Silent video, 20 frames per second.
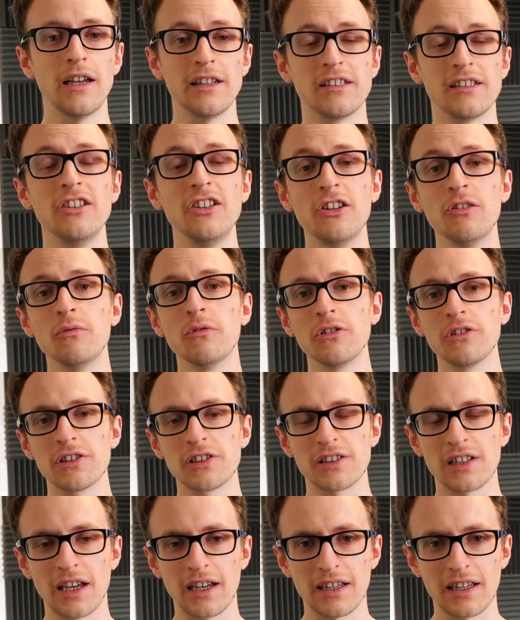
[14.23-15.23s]
It's
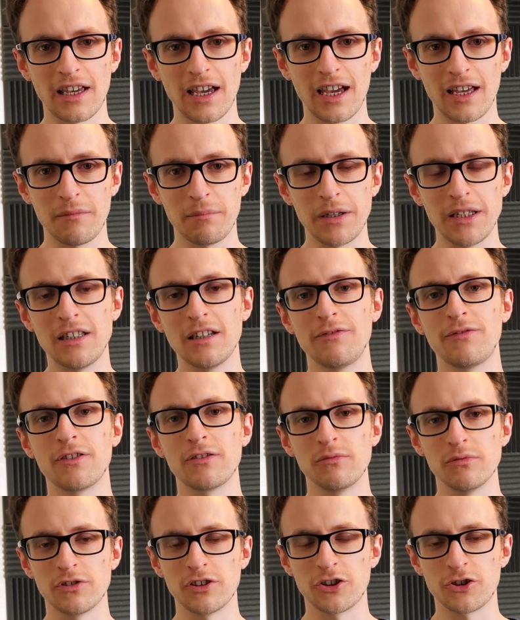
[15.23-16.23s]
nuanced and can be
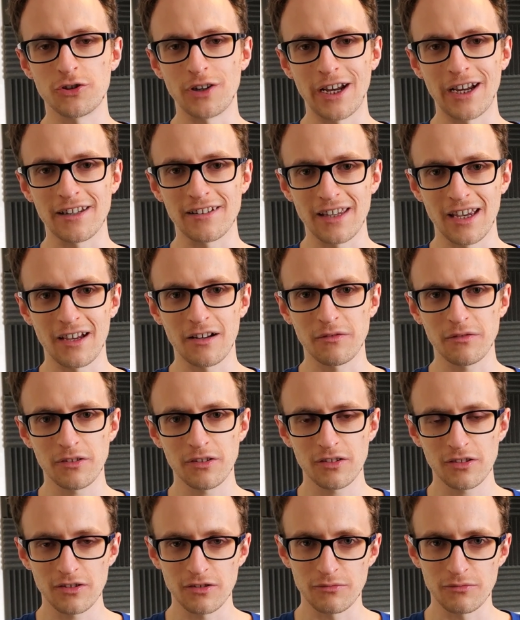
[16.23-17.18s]
difficult to track down